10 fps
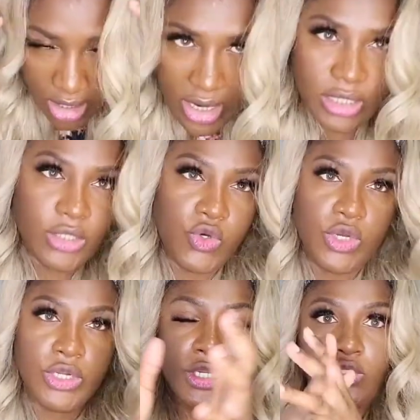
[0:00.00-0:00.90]

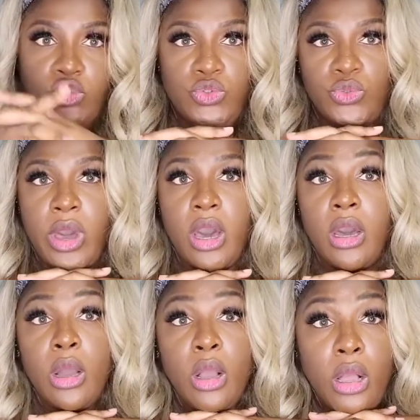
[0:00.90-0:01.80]
Um, I only
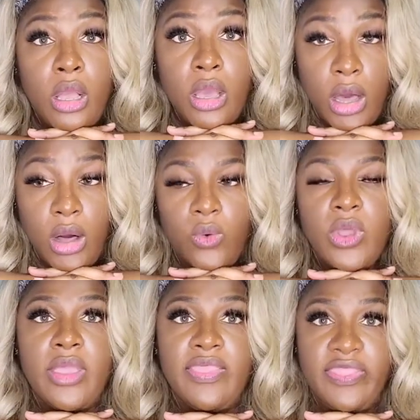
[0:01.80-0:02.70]
wear wigs if I'm
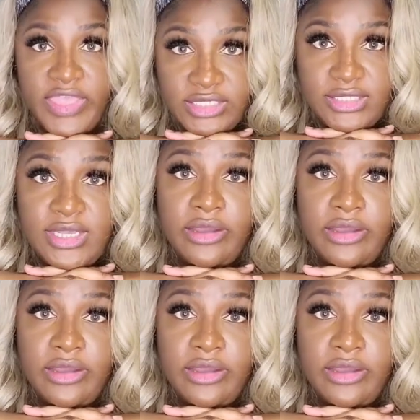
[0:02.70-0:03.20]
going out or something.